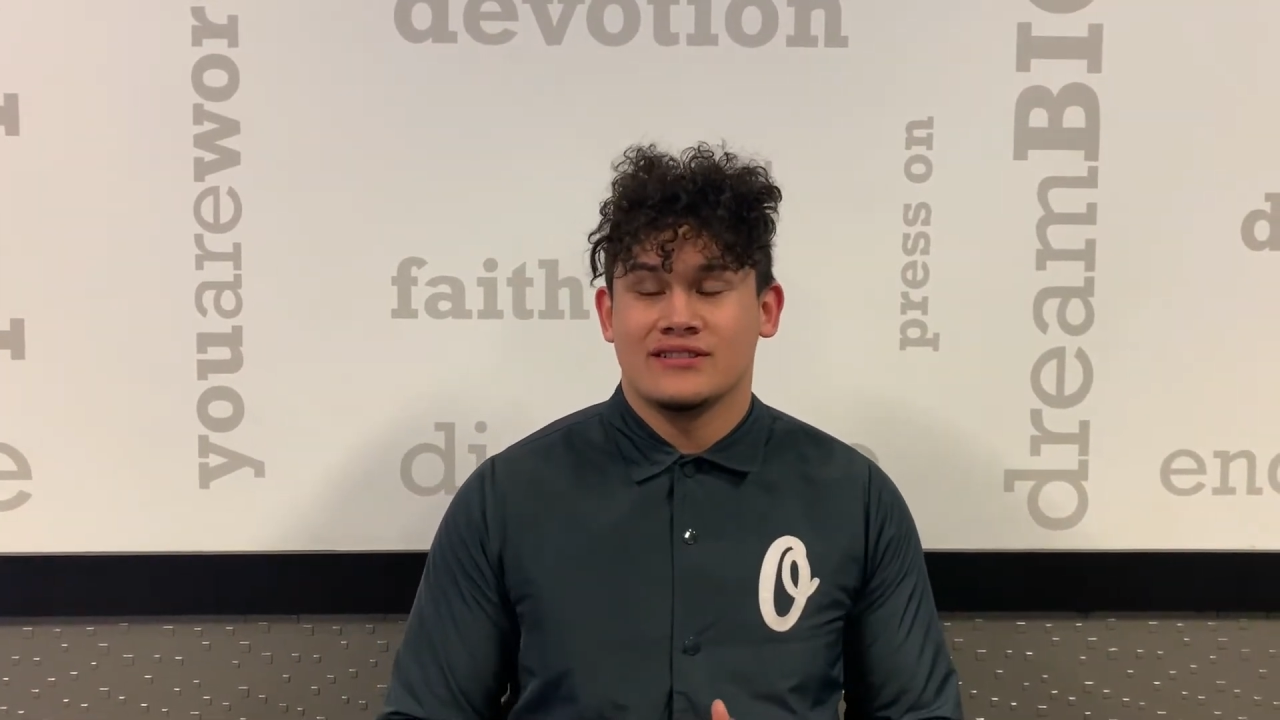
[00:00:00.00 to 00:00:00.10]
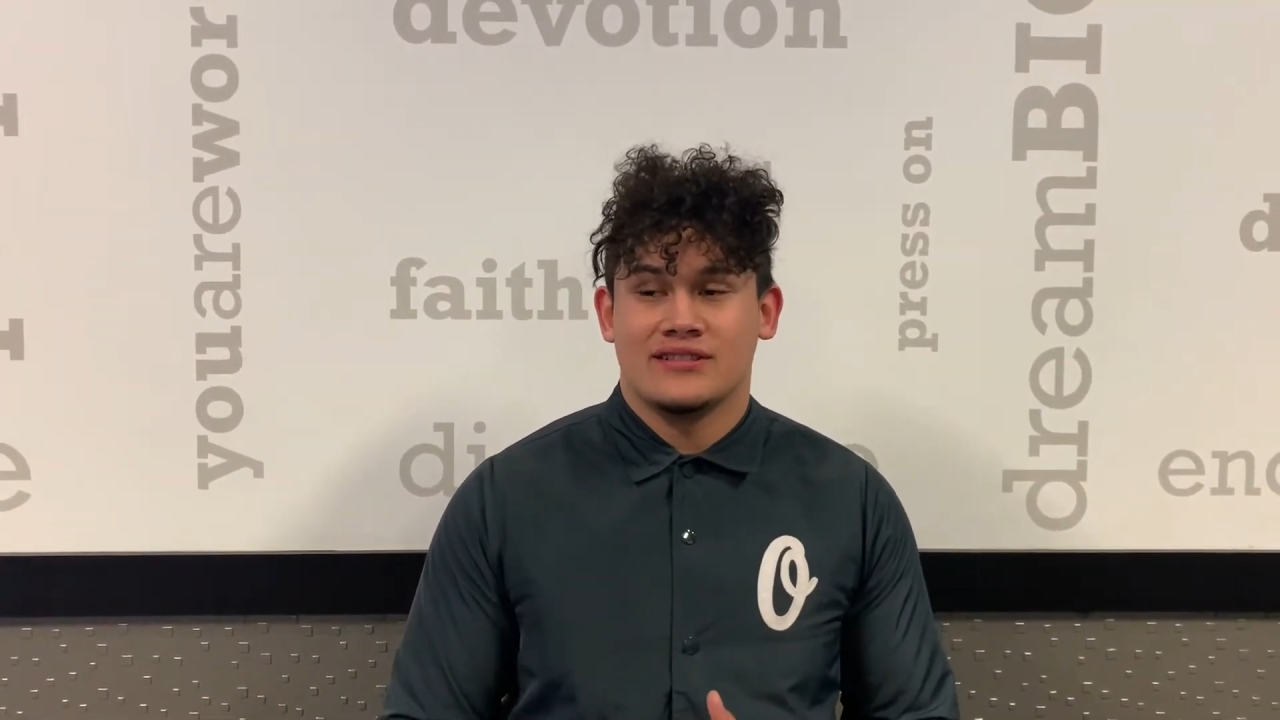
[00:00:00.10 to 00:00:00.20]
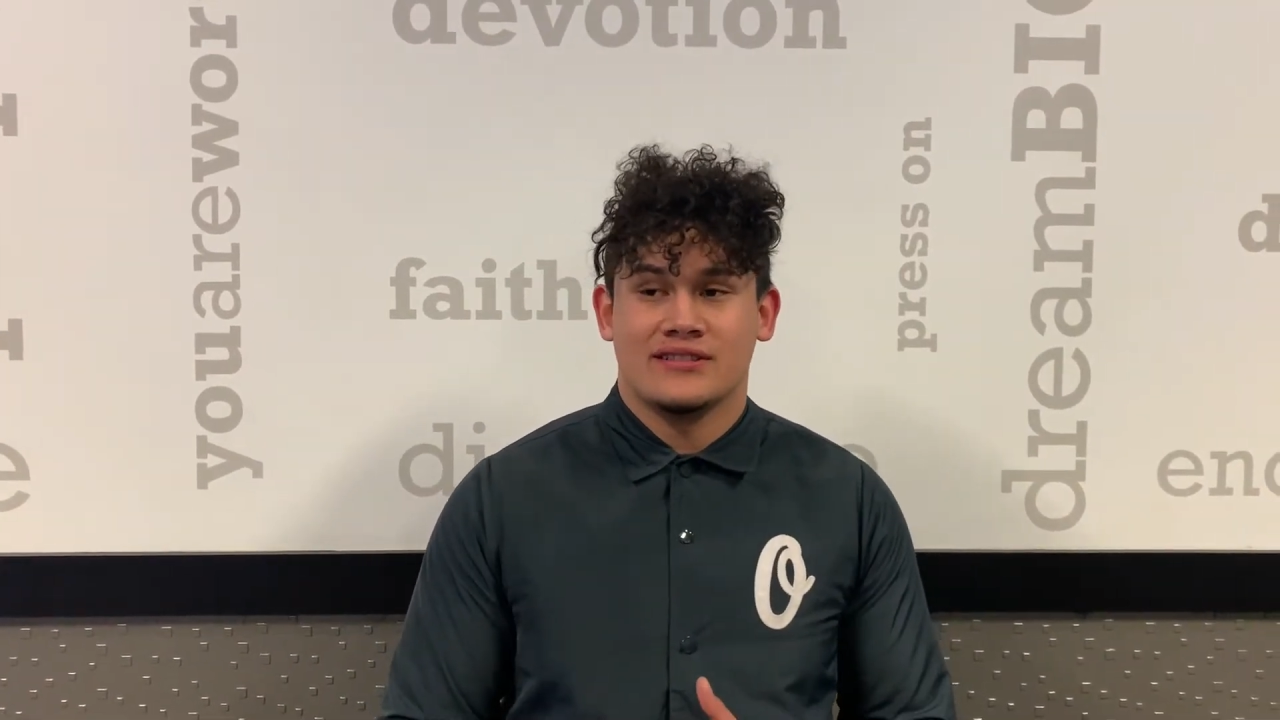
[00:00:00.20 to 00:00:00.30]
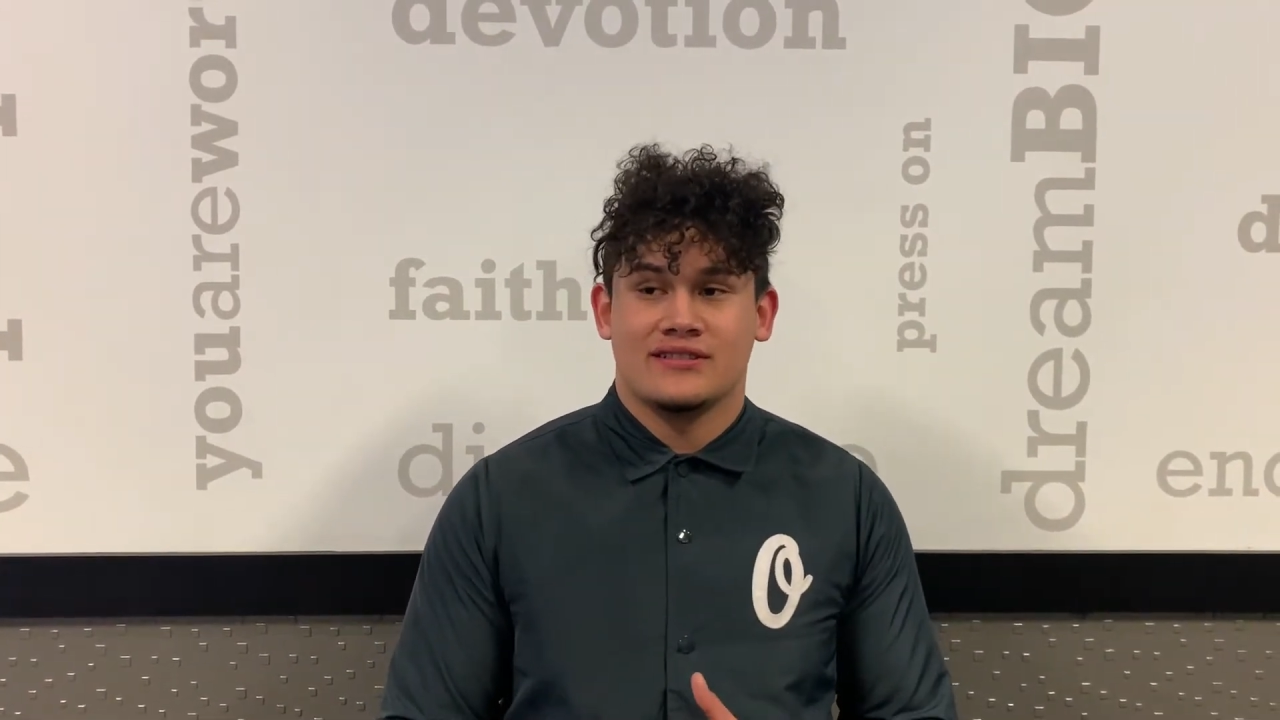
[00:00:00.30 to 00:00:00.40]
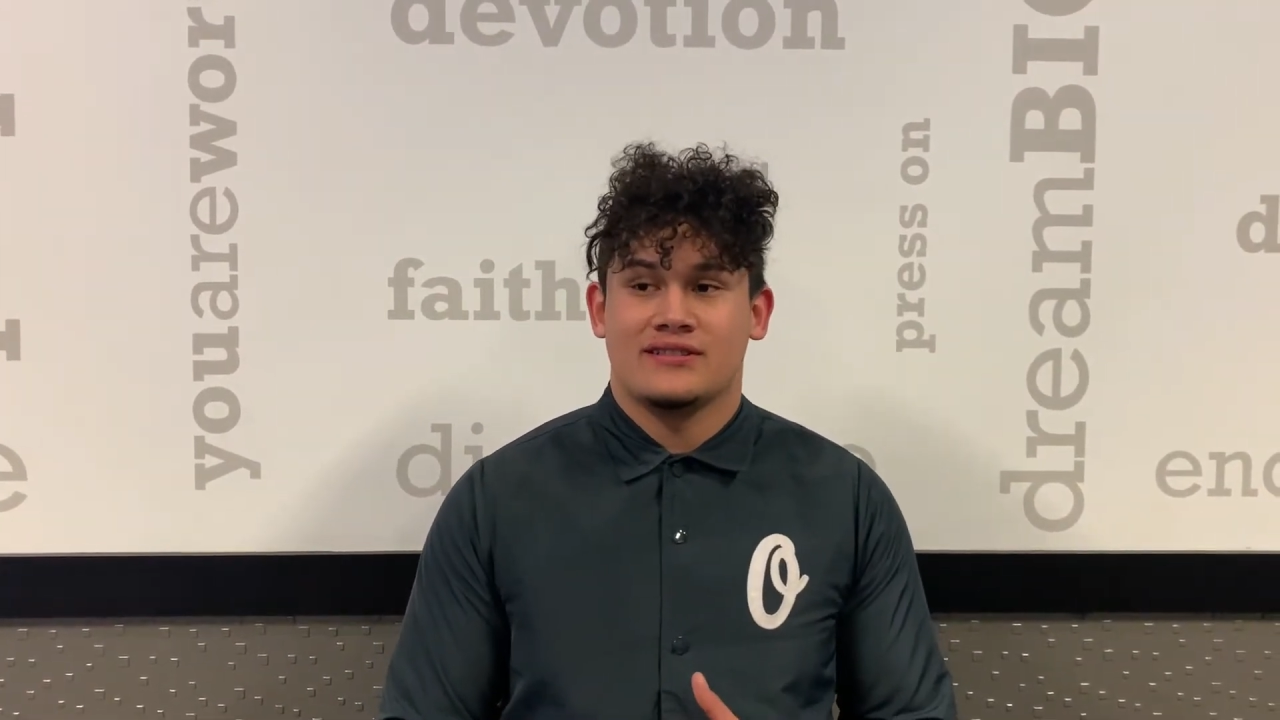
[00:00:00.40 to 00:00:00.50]

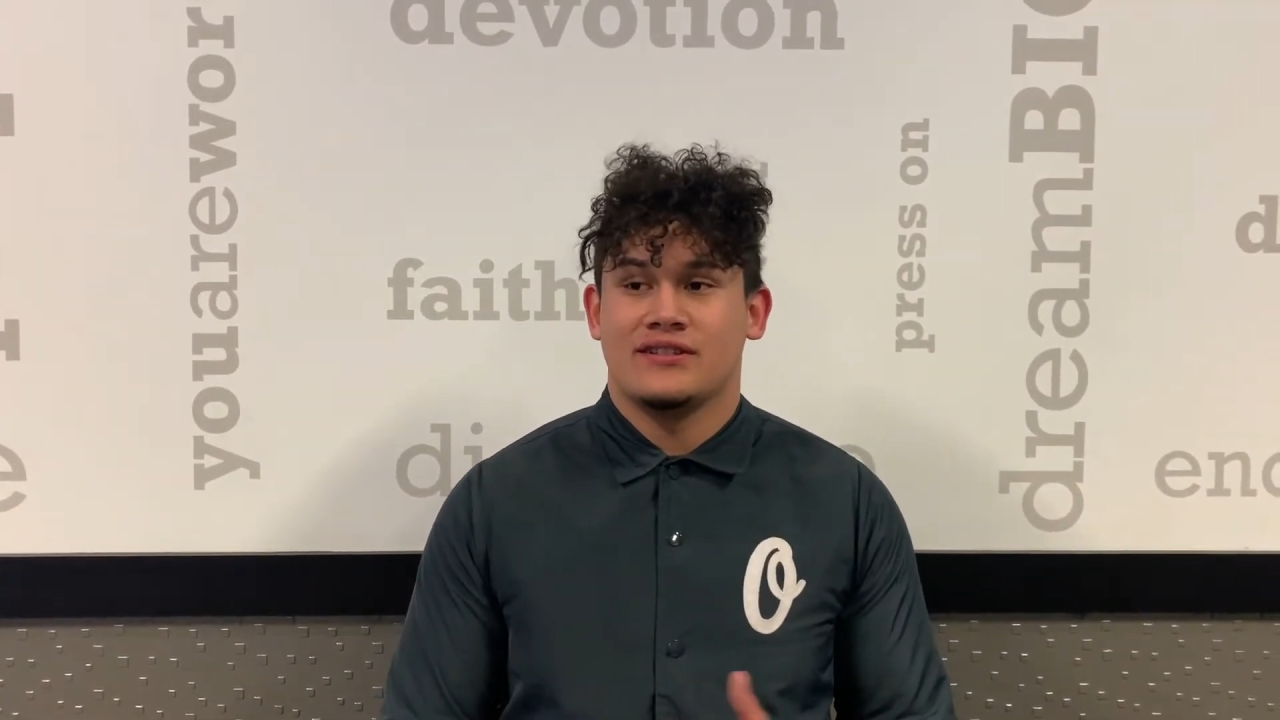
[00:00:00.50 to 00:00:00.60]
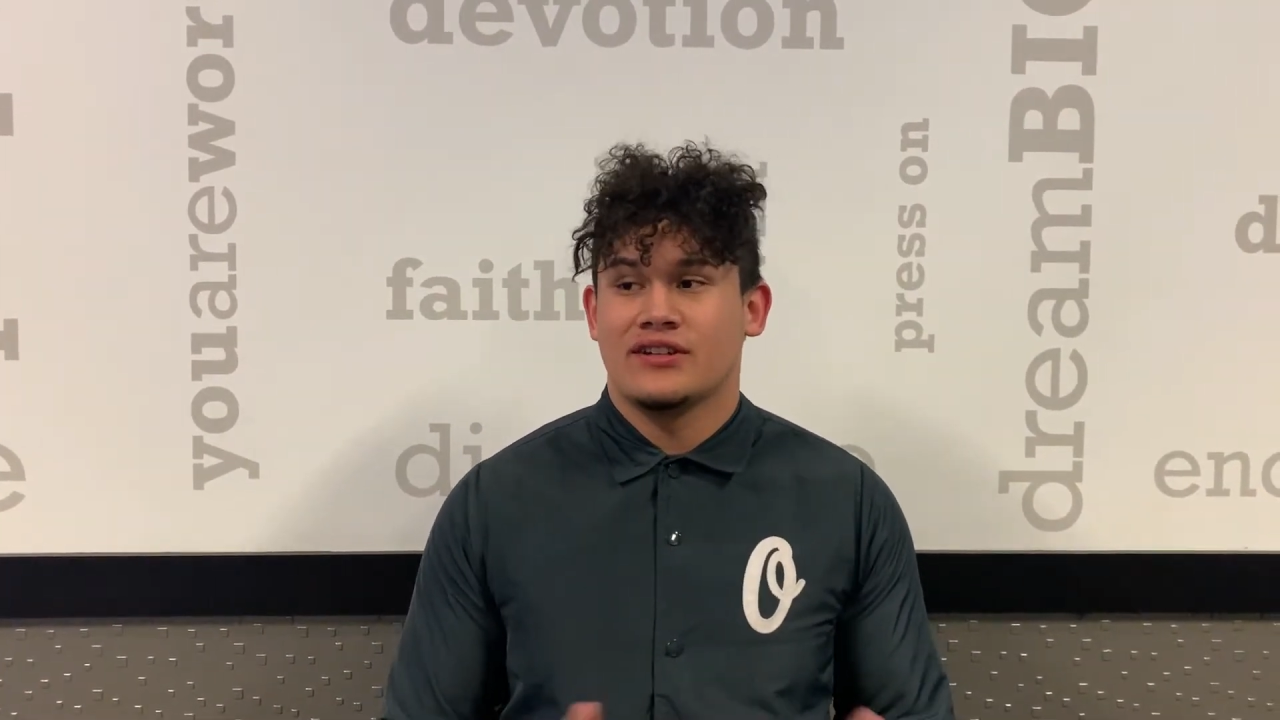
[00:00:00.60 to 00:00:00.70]
is just